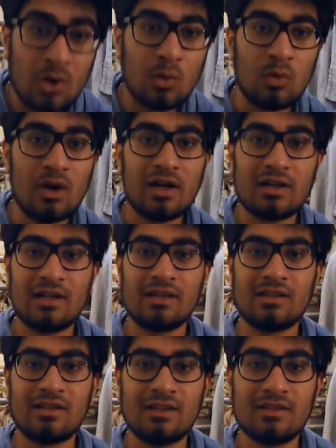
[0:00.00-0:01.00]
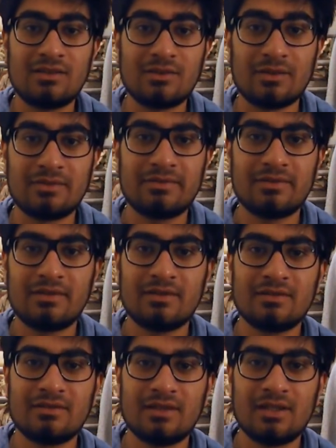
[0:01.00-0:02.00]
work and stuff.
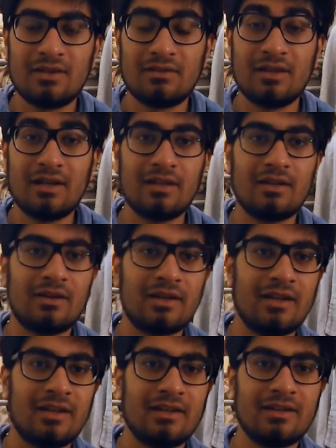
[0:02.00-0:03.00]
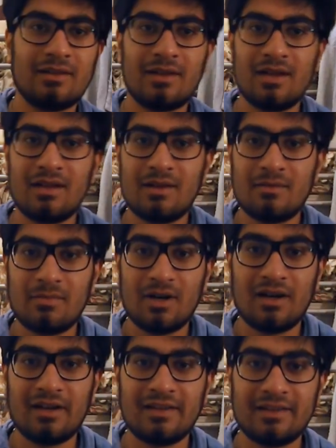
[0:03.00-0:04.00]
Right, okay.
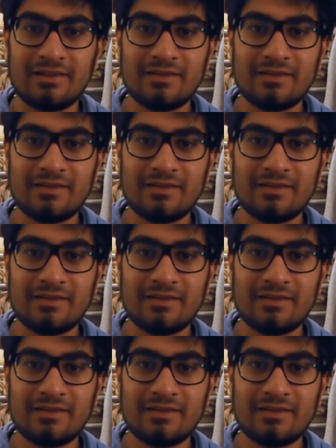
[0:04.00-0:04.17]
Bye.